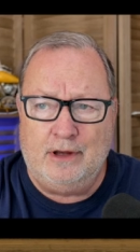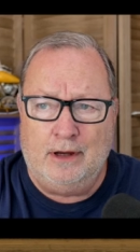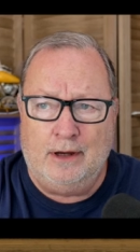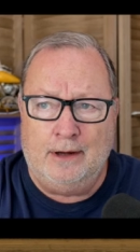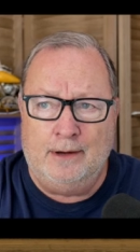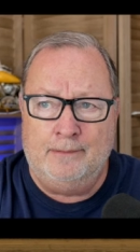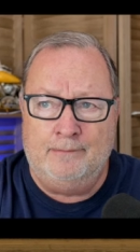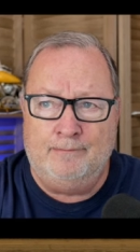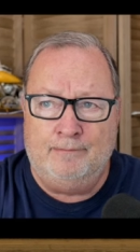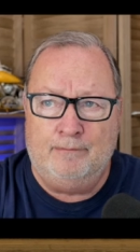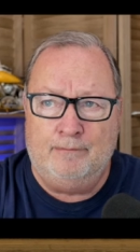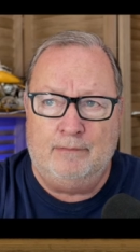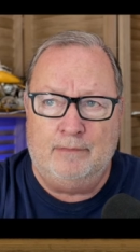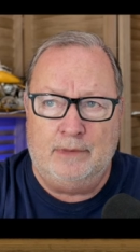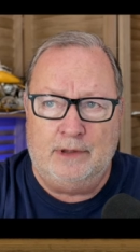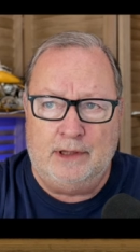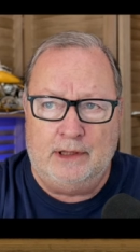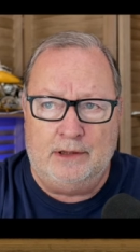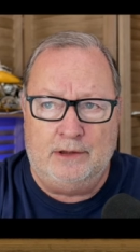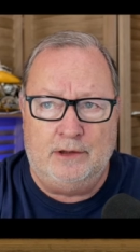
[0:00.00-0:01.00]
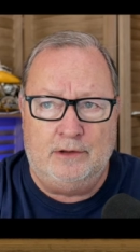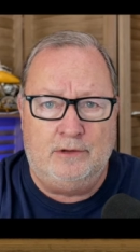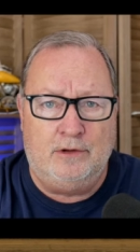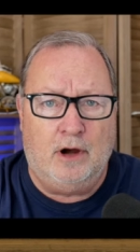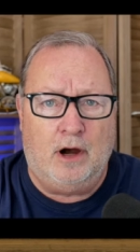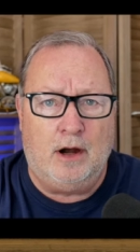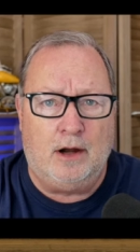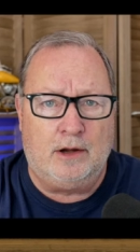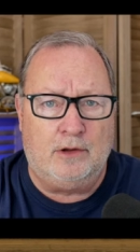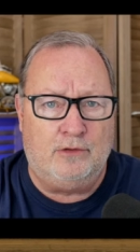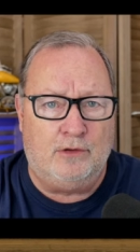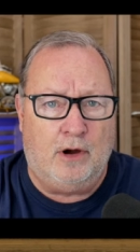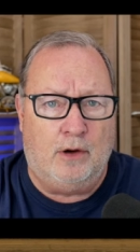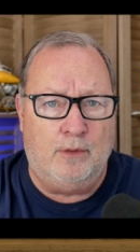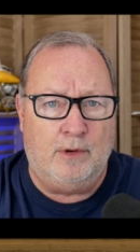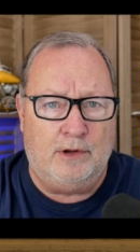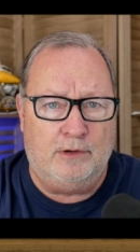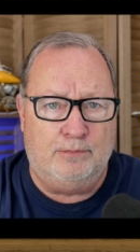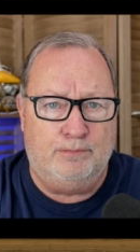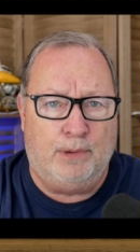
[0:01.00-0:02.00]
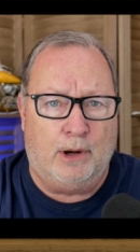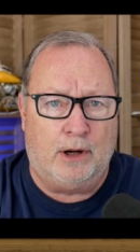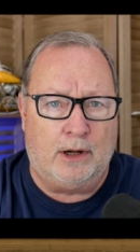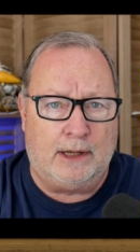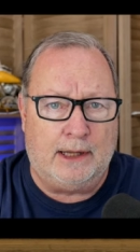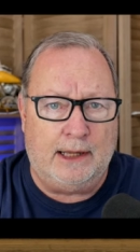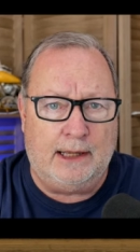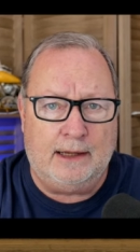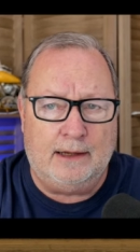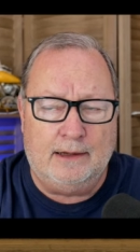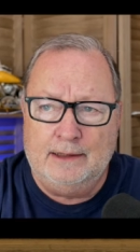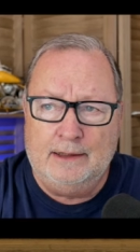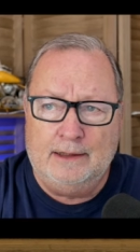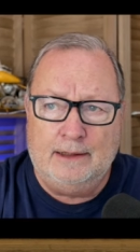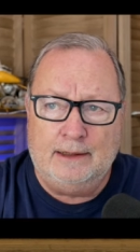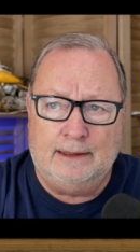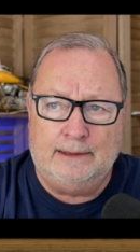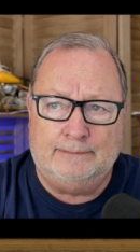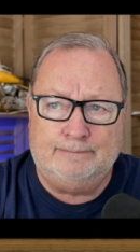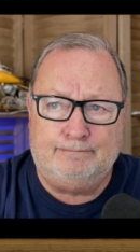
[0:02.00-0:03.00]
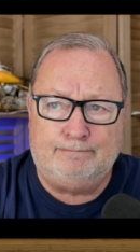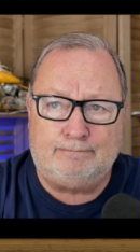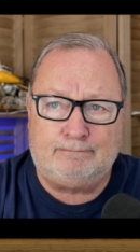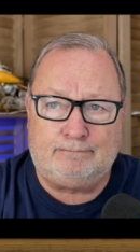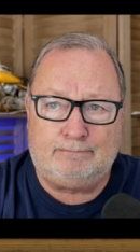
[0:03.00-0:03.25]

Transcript: Um, the, the dog is always barking. Um,